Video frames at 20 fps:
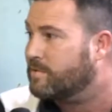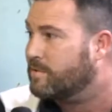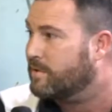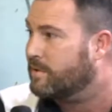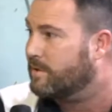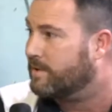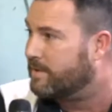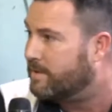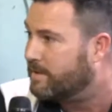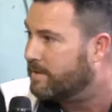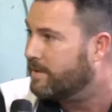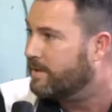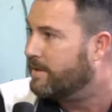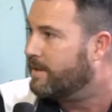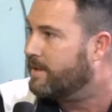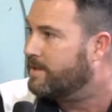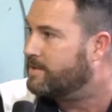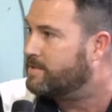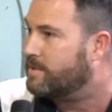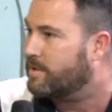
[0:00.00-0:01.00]

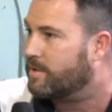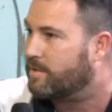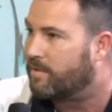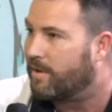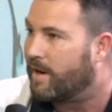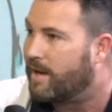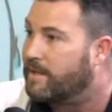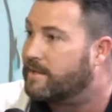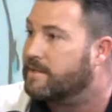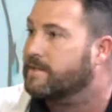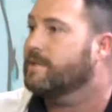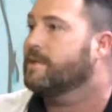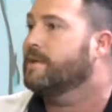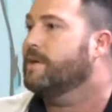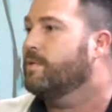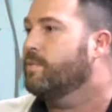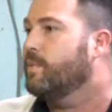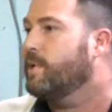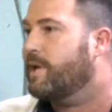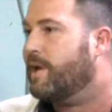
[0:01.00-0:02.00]
the crate.
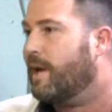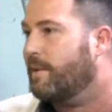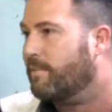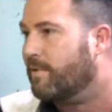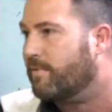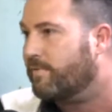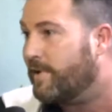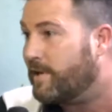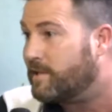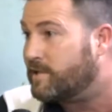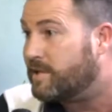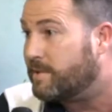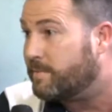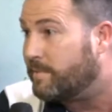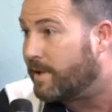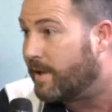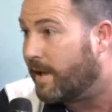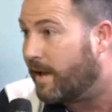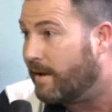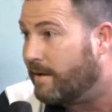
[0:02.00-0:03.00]
We come and fetch them
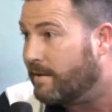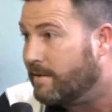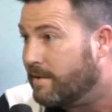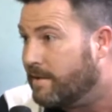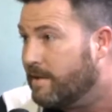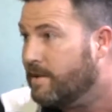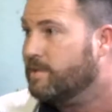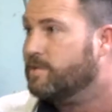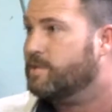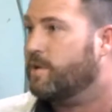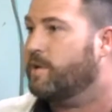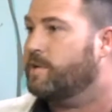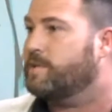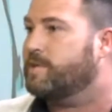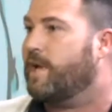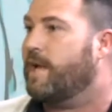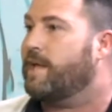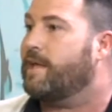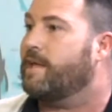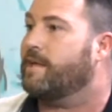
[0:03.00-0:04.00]
again. So you're
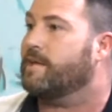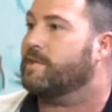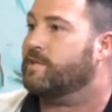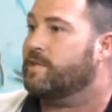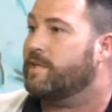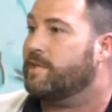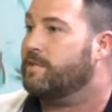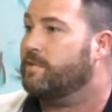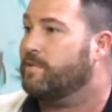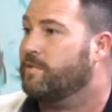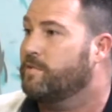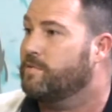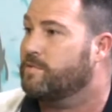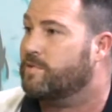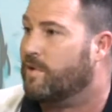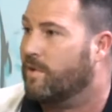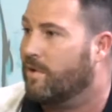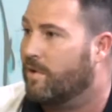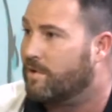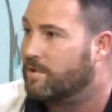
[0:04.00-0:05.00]
taking a single-use
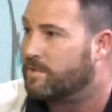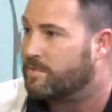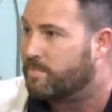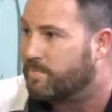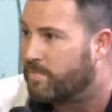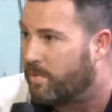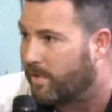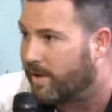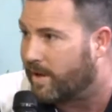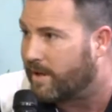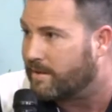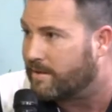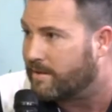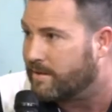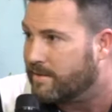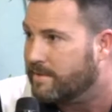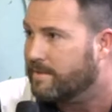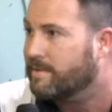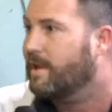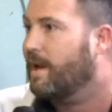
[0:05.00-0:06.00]
glass product
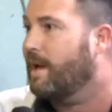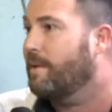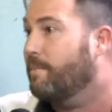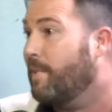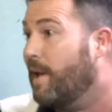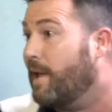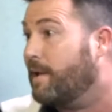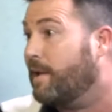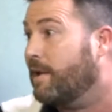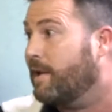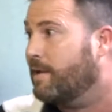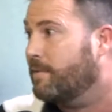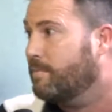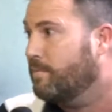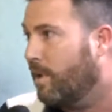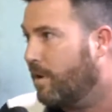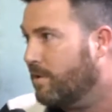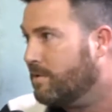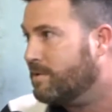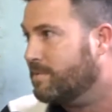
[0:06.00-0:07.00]
and making a
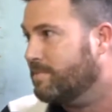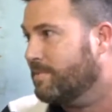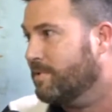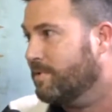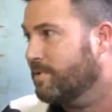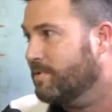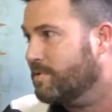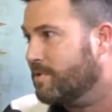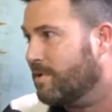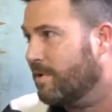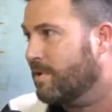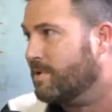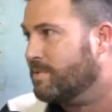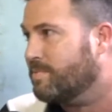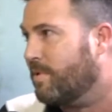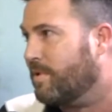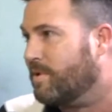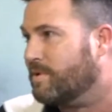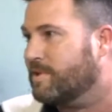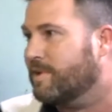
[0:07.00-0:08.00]
multiple-use glass
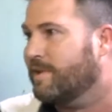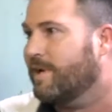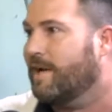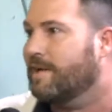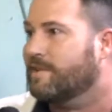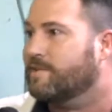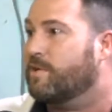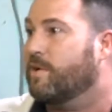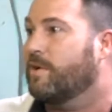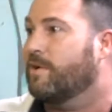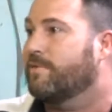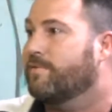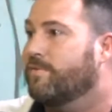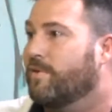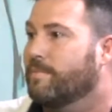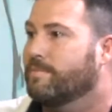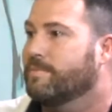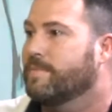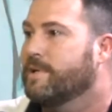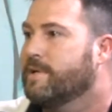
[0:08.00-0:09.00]
product. So now it's gone
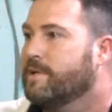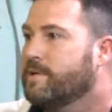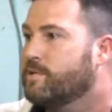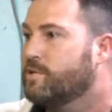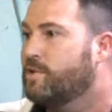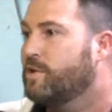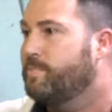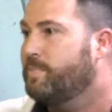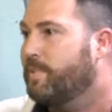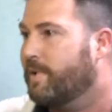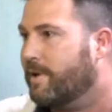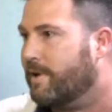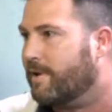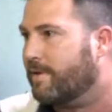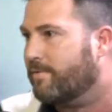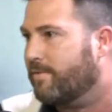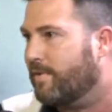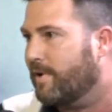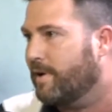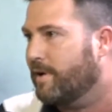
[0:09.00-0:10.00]
from super
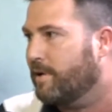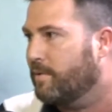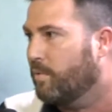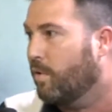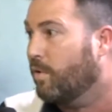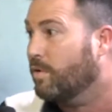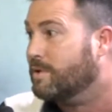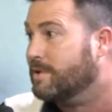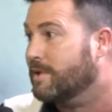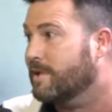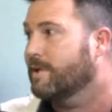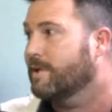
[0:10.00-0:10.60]
eco-friendly water